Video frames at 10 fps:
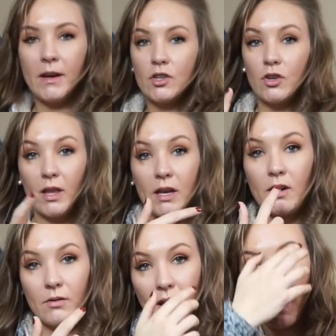make sure they
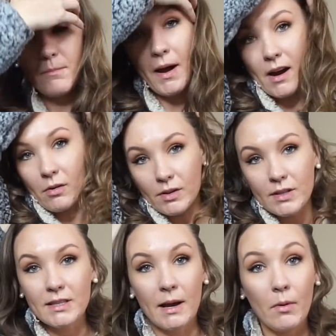know that I'm
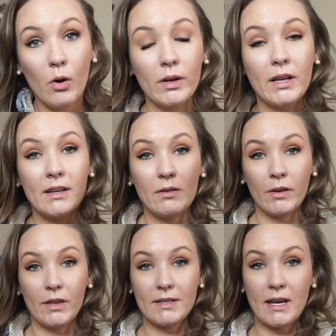backwards because I'm holding it
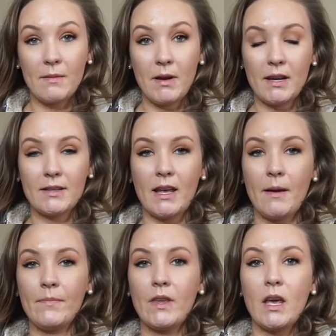with the same hand as
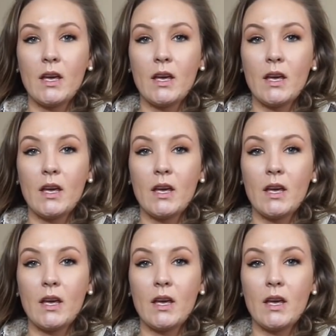them.